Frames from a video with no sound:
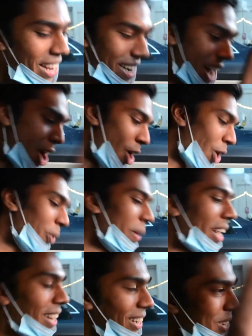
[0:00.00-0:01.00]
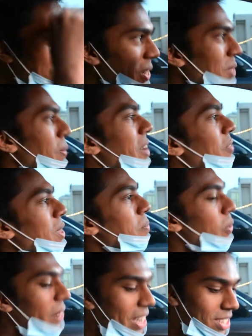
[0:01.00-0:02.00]
Now all we gotta do is wait for the
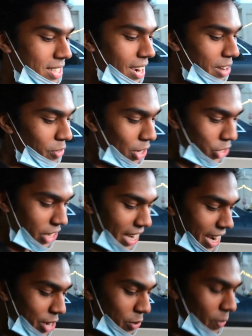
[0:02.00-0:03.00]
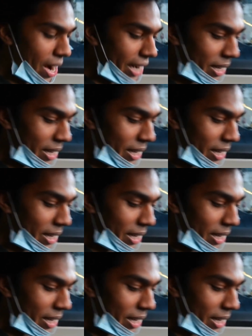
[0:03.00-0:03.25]
movie to start. Vanshika, are you ready,